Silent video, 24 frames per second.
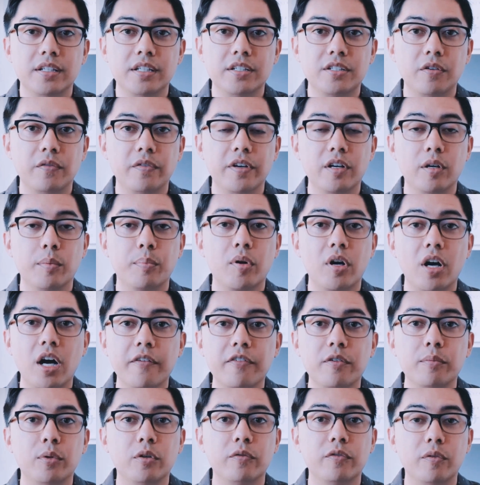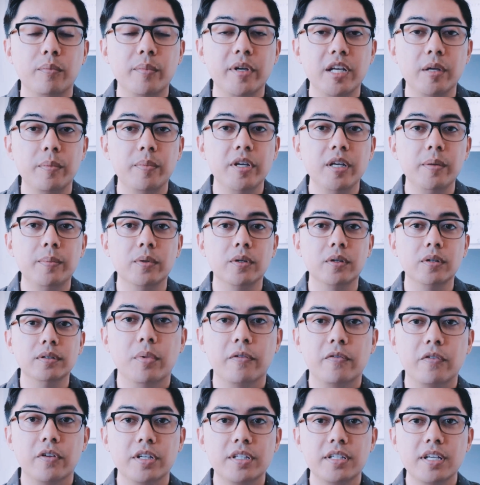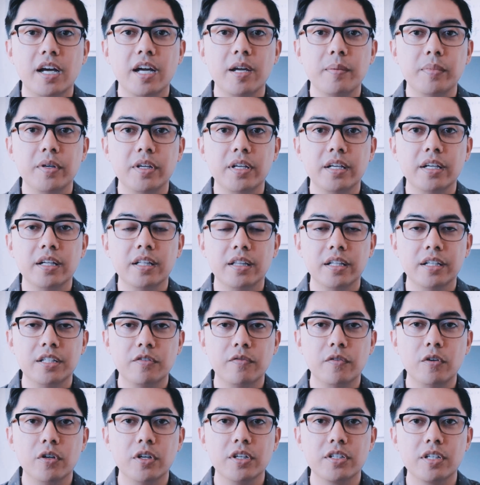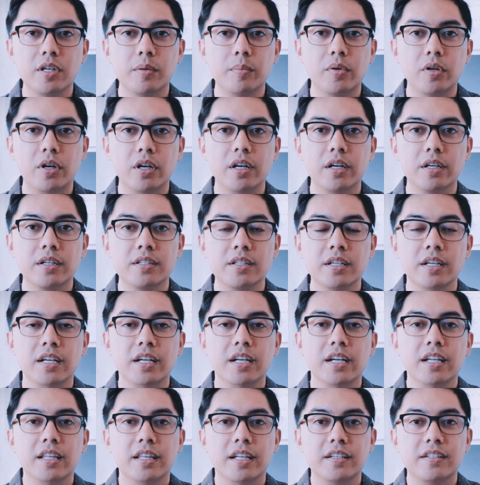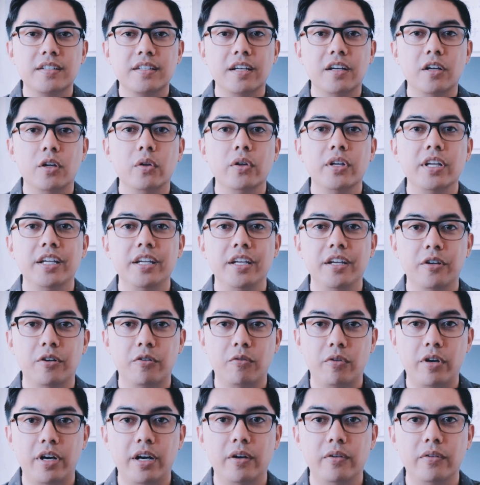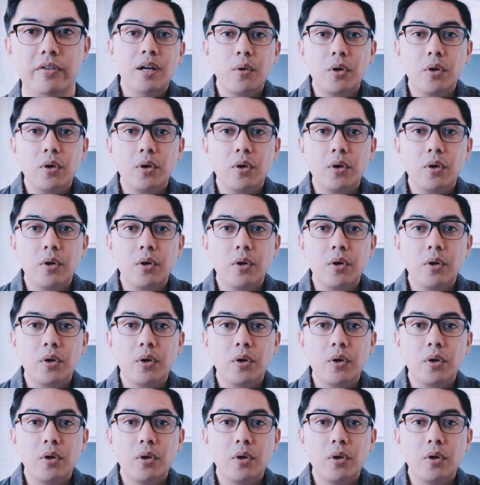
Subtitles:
These are very profitable for many people, but for the time being, let's focus on products that sell year-round.